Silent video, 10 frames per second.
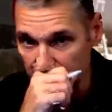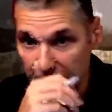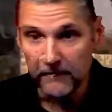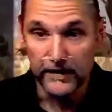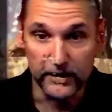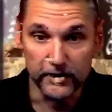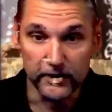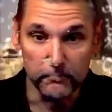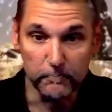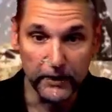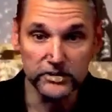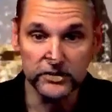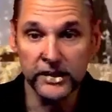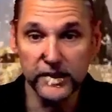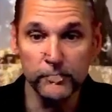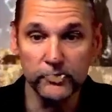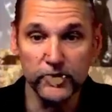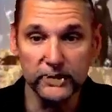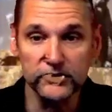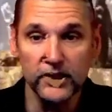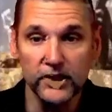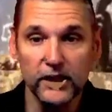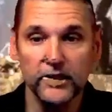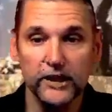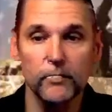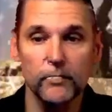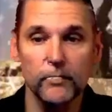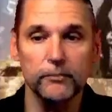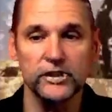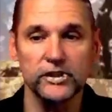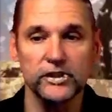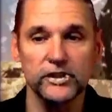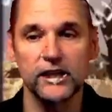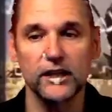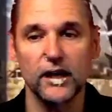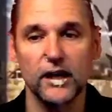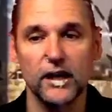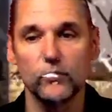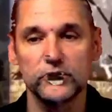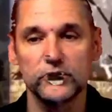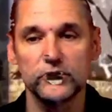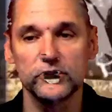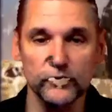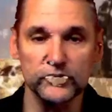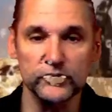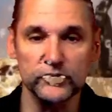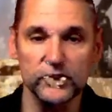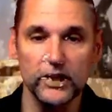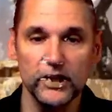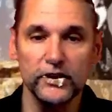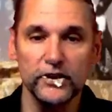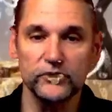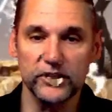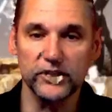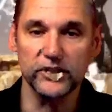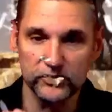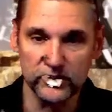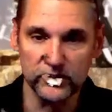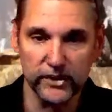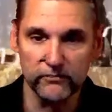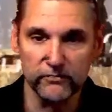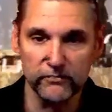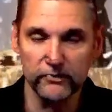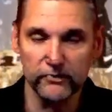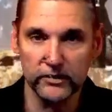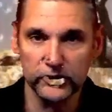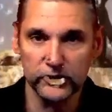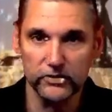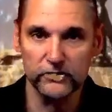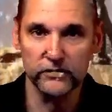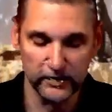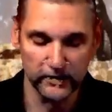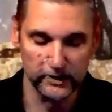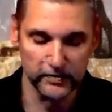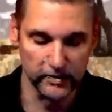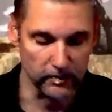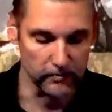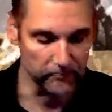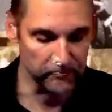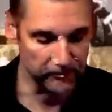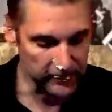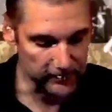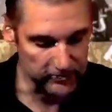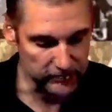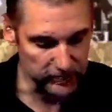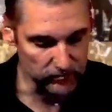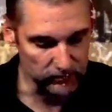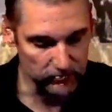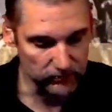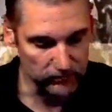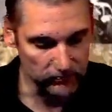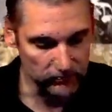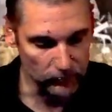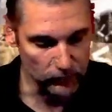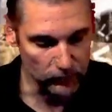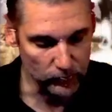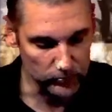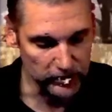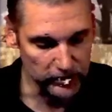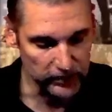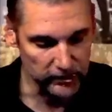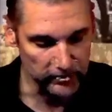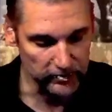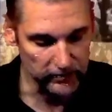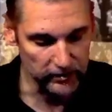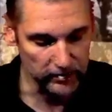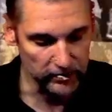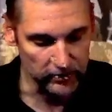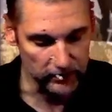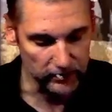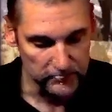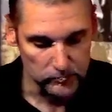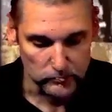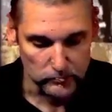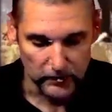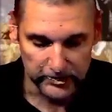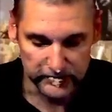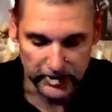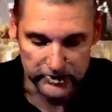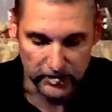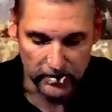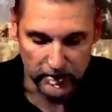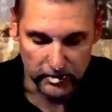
in comparison to the Hebrew text. The Hebrew Bible says that God was the first to say to Zion, right? Rishon, right? Um, let's see, where was that again? Uh, he says, uh,